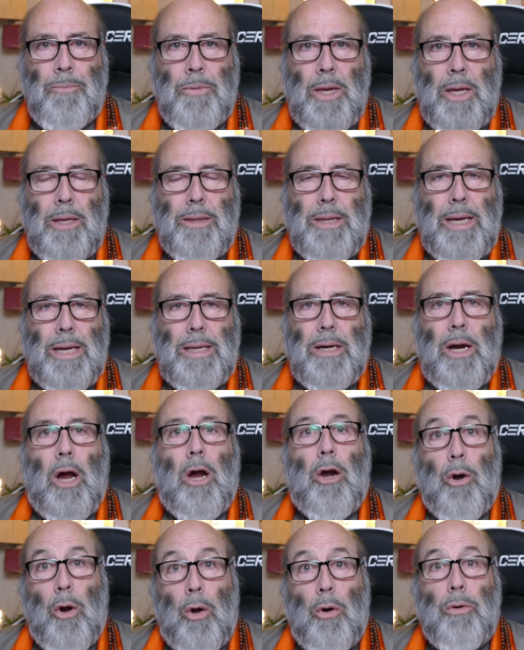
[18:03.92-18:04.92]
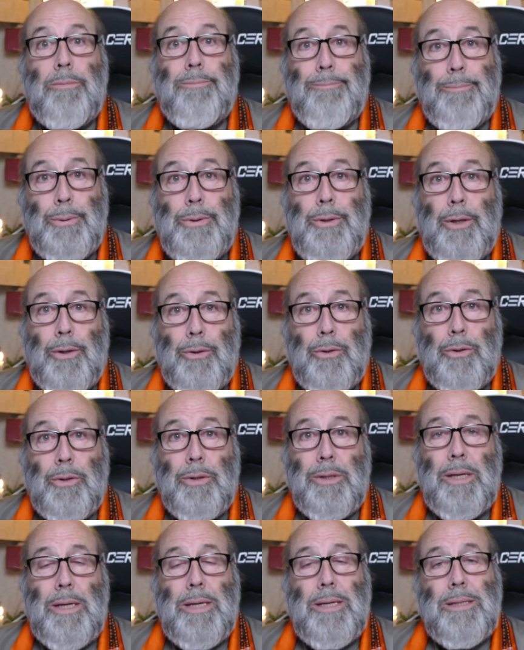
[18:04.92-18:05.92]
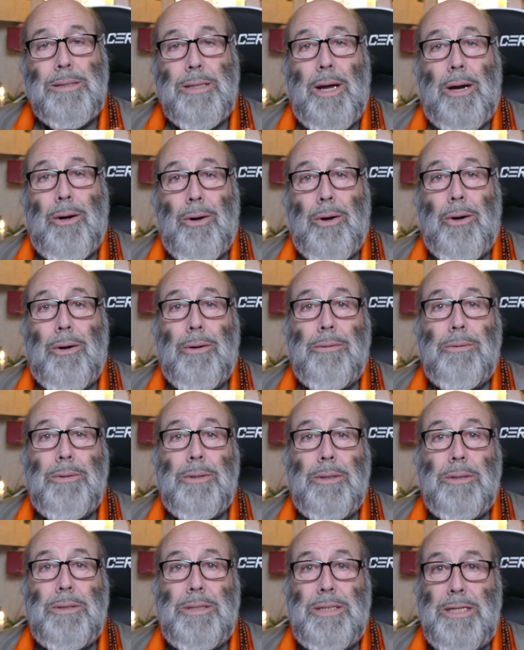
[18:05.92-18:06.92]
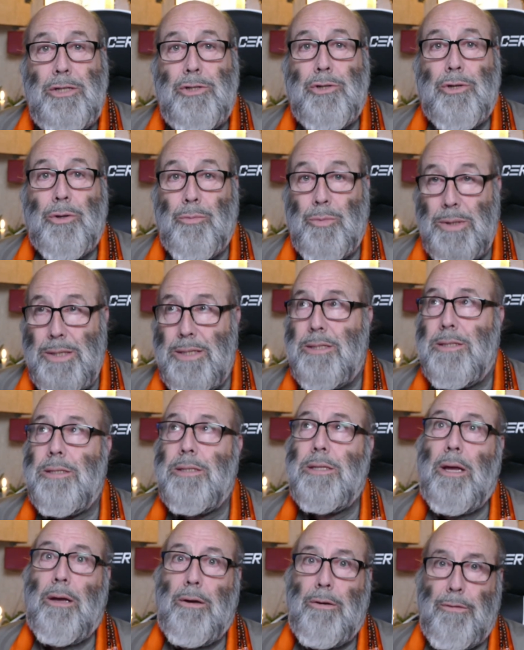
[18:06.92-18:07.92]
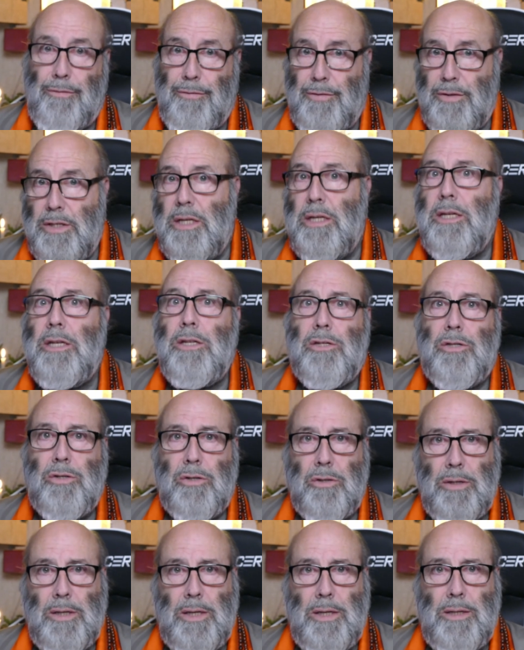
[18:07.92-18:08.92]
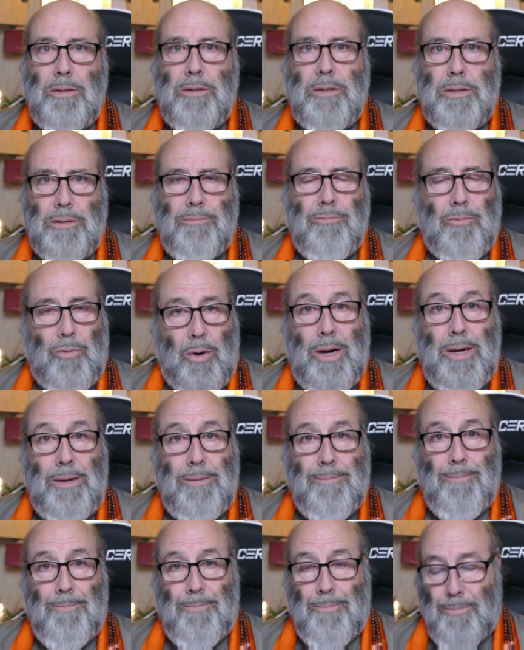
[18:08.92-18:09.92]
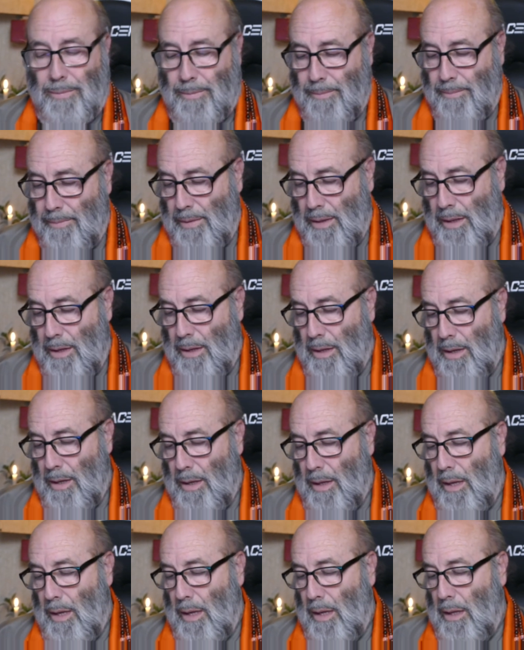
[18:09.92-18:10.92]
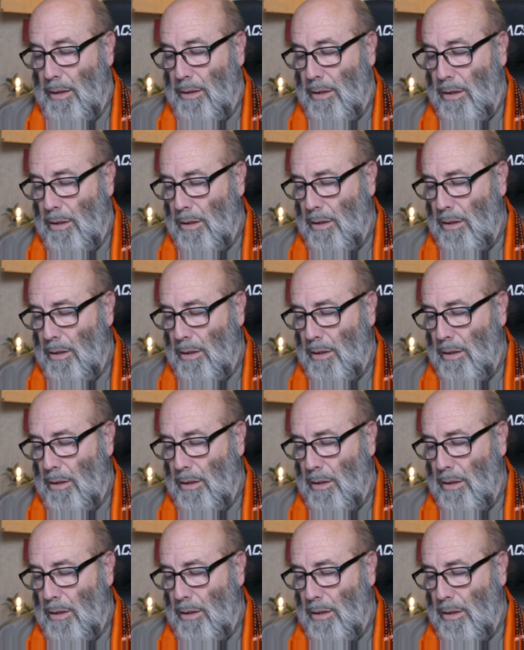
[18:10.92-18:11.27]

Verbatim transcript: that our own Buddhahood is our teacher. We self-teach, It's right? The,